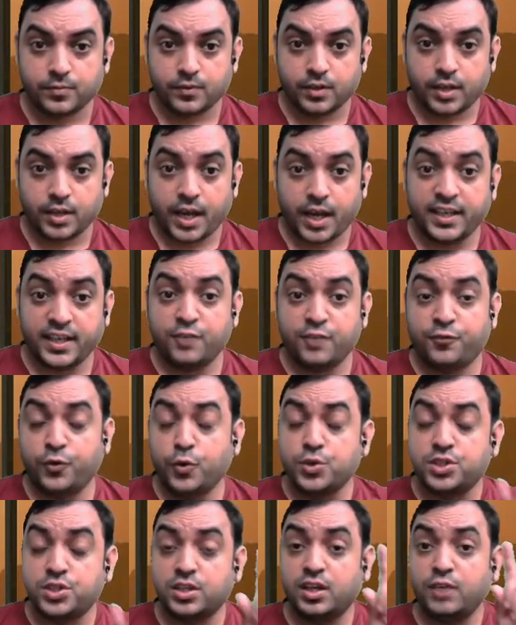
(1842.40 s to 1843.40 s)
And in
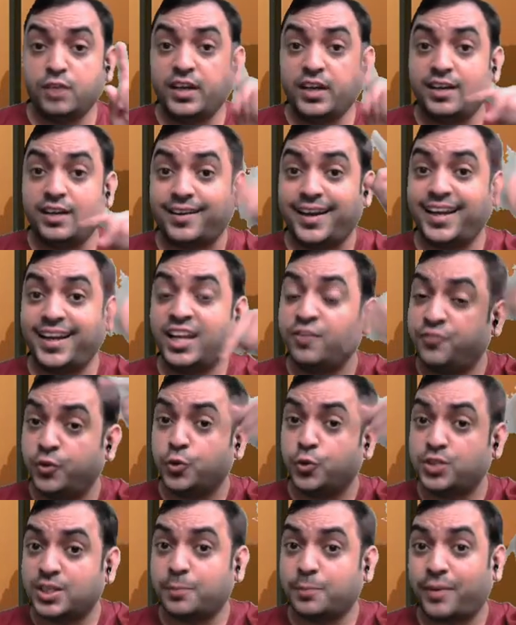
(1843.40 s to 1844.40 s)
future, we trade in
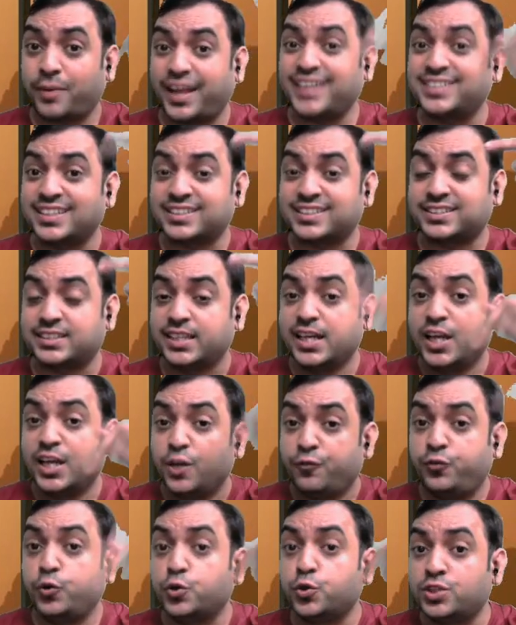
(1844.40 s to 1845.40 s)
future prices.
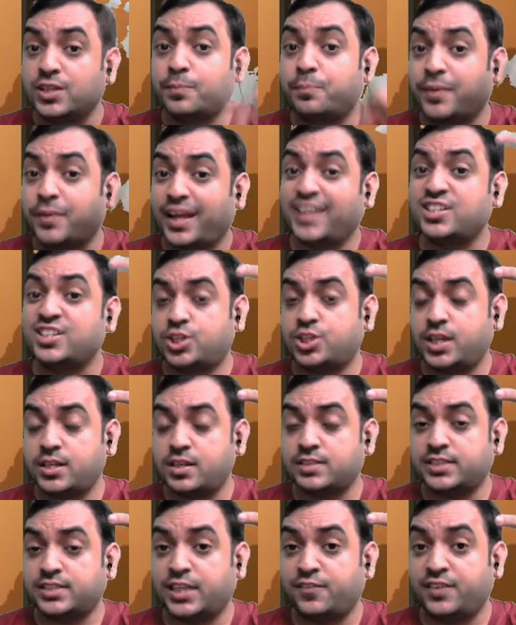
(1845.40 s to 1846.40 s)
Future price
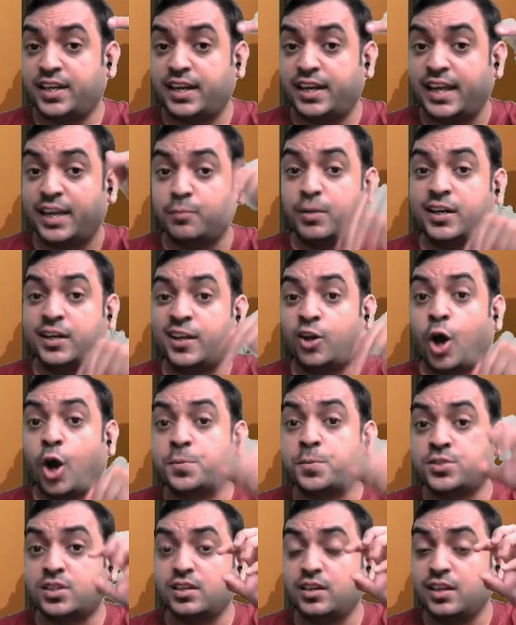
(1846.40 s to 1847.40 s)
changes every day, but in
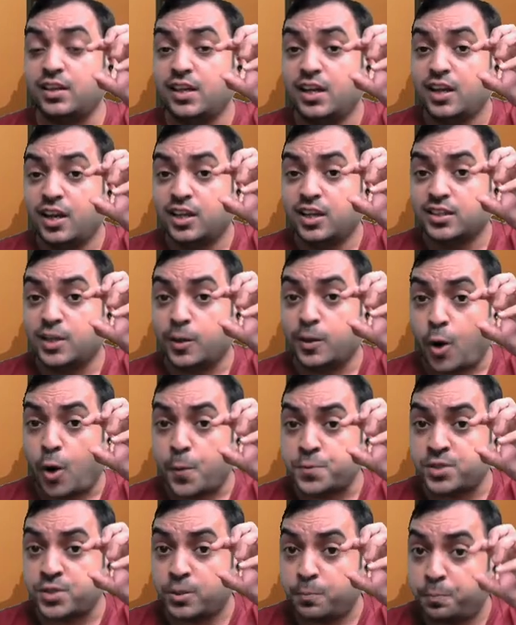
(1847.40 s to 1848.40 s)
option, the
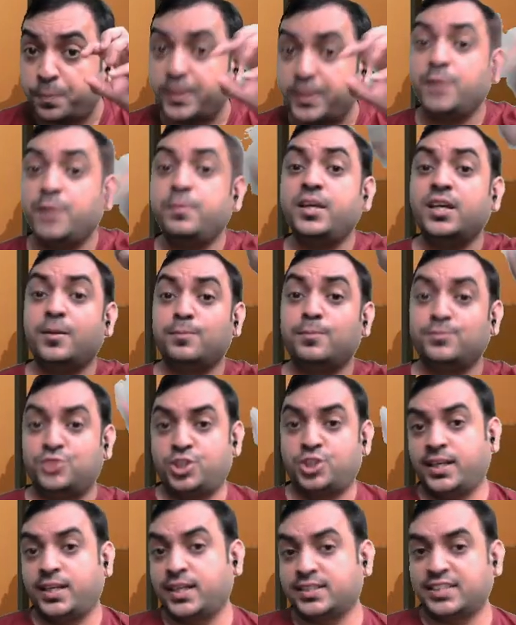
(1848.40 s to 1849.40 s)
option premium
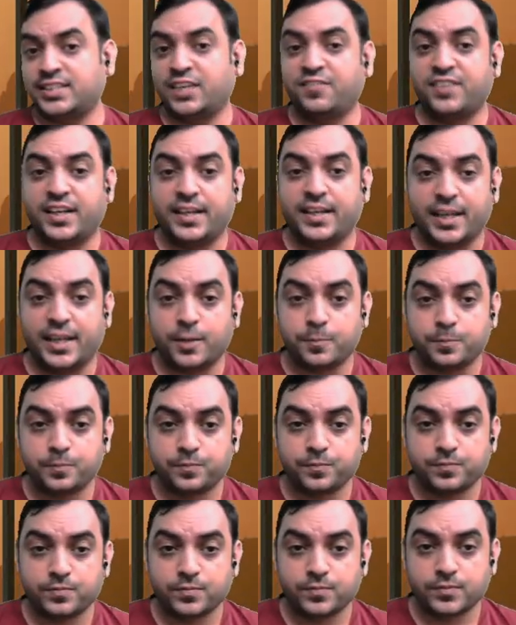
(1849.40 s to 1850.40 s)
changes every day.
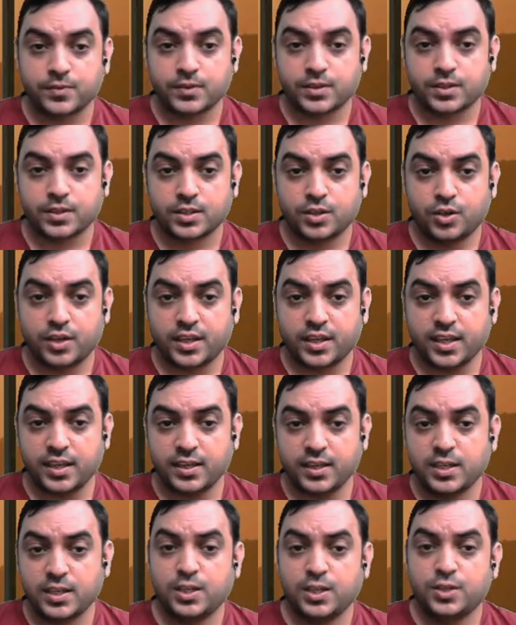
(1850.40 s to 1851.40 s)

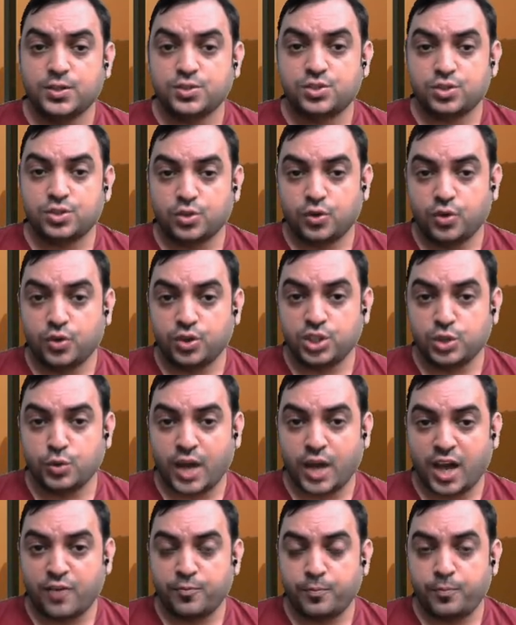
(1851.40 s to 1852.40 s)
Okay, so you
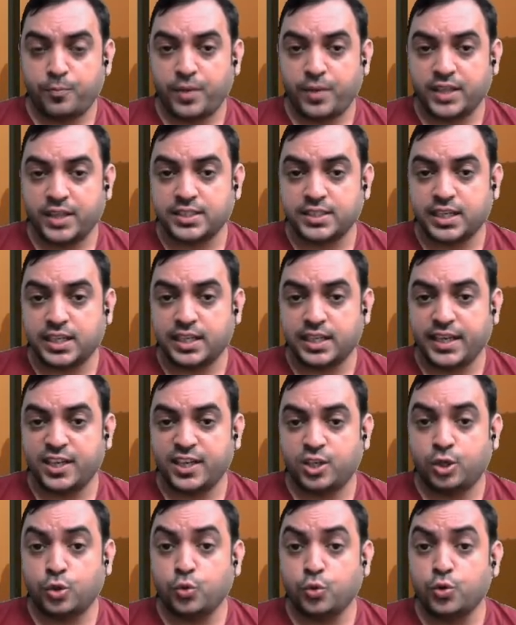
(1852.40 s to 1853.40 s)
have
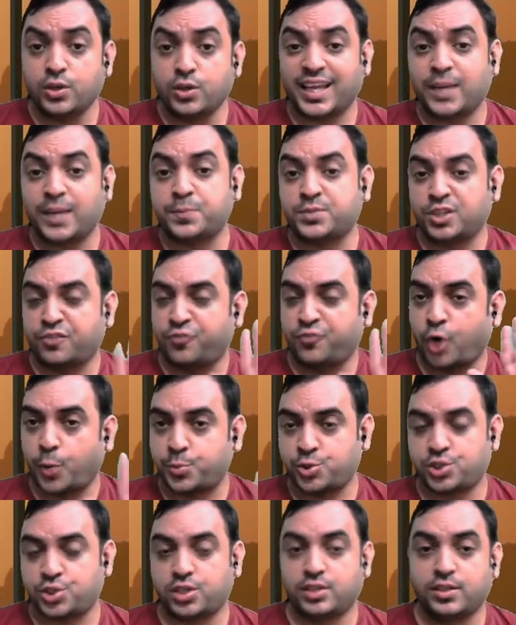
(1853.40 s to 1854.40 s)
basically two types of
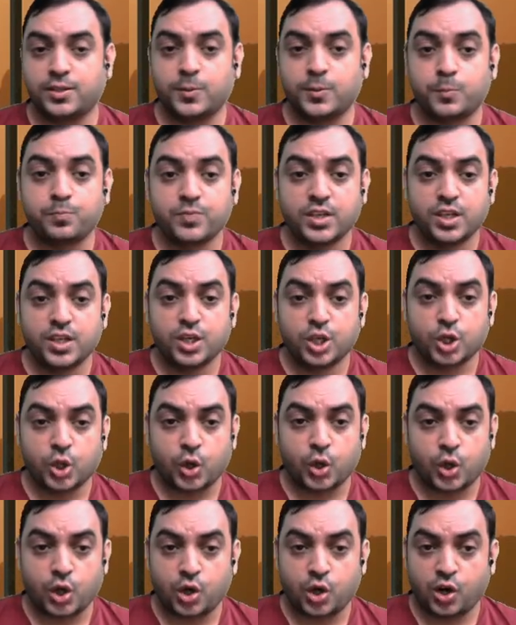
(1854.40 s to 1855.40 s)
option:
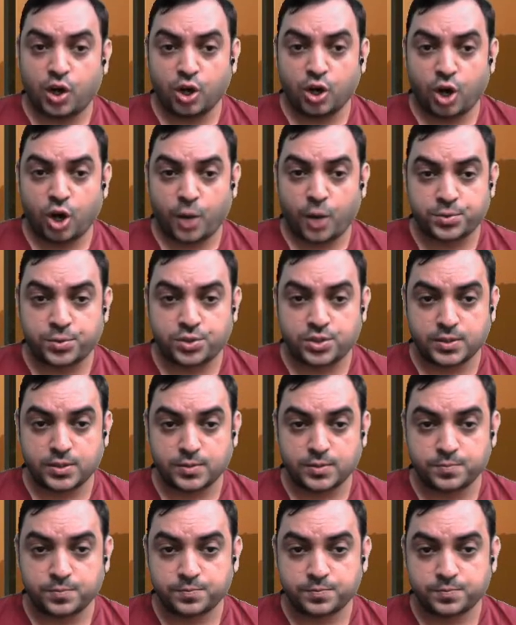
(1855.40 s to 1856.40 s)
call option,